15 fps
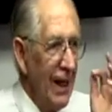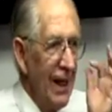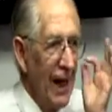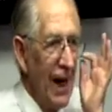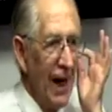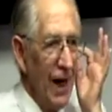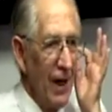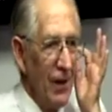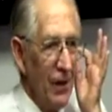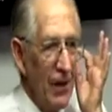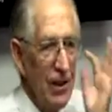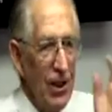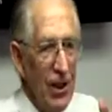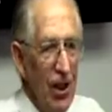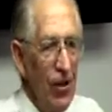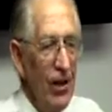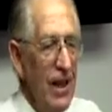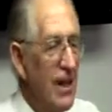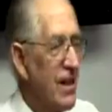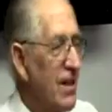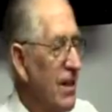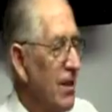Now, what's cute
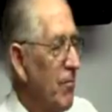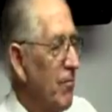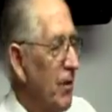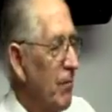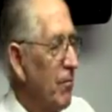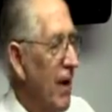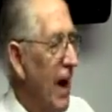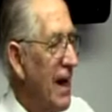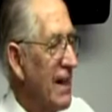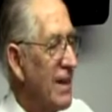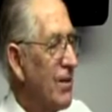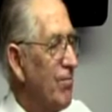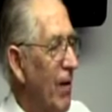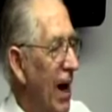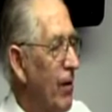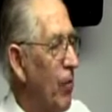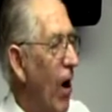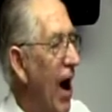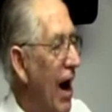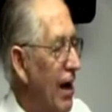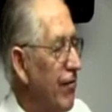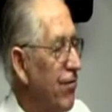is my
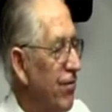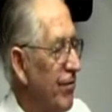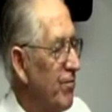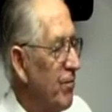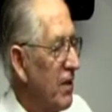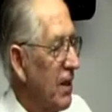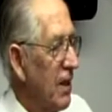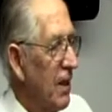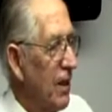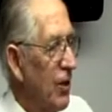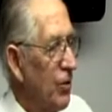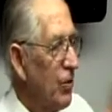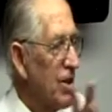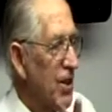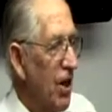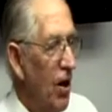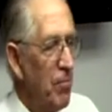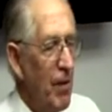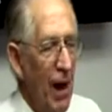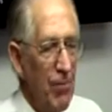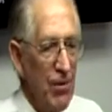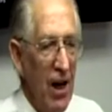wife, who was not
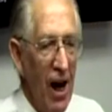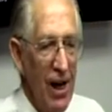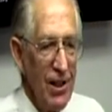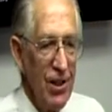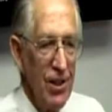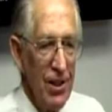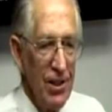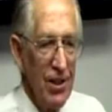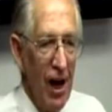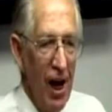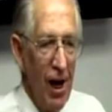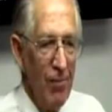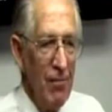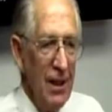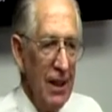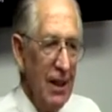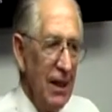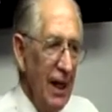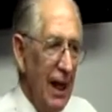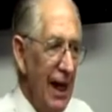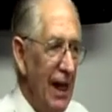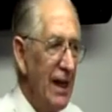baptized at the time,
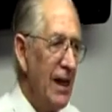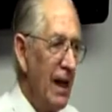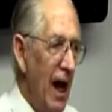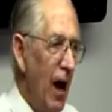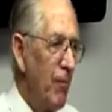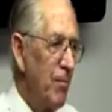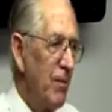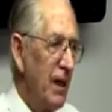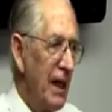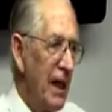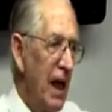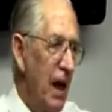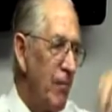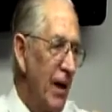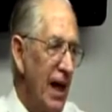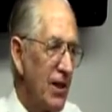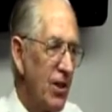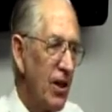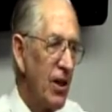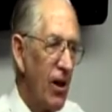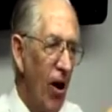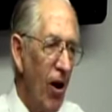ended up in
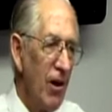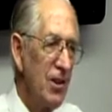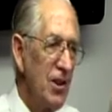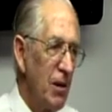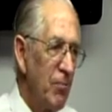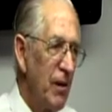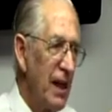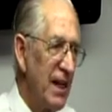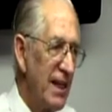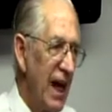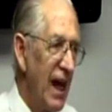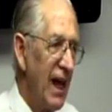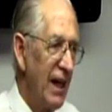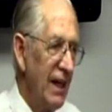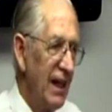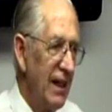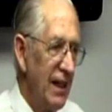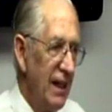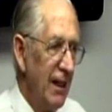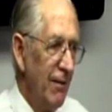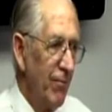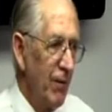Ambassador College in Big Sandy,
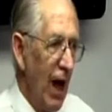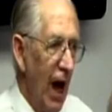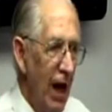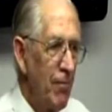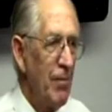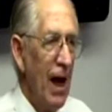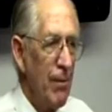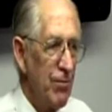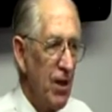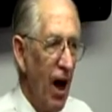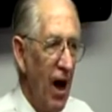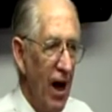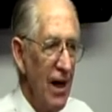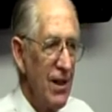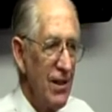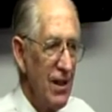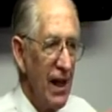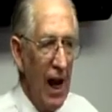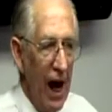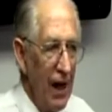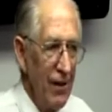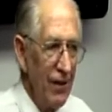unbaptized
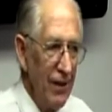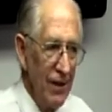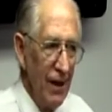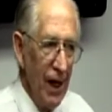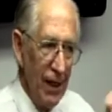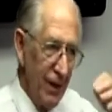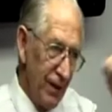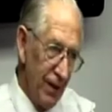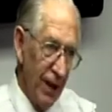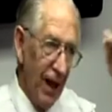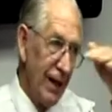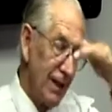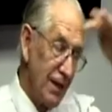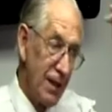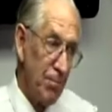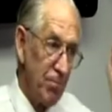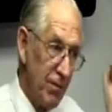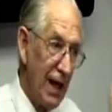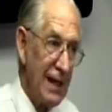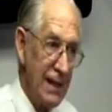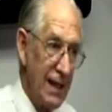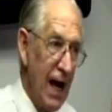and like
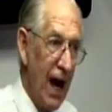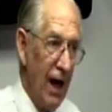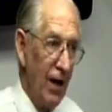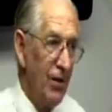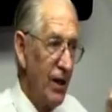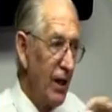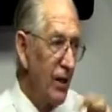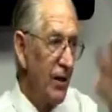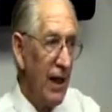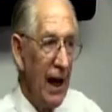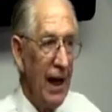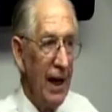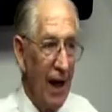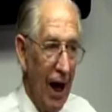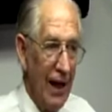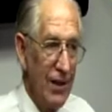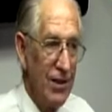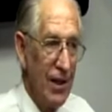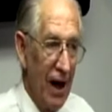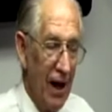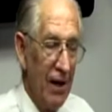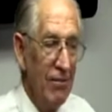placed out, deer in the headlights
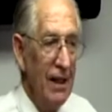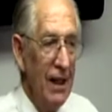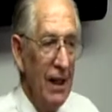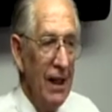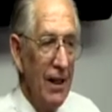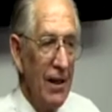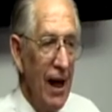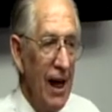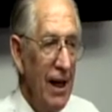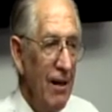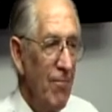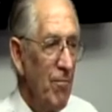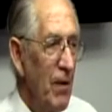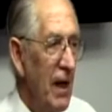kind of. Right?